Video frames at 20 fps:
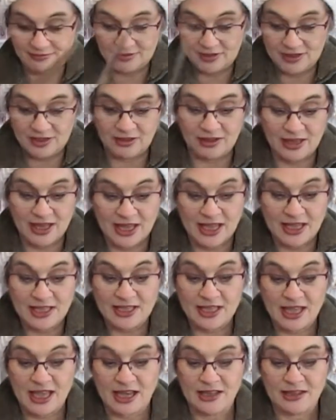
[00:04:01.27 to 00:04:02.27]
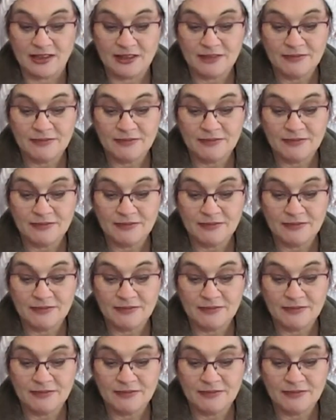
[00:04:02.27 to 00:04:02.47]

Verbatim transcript: So like I said,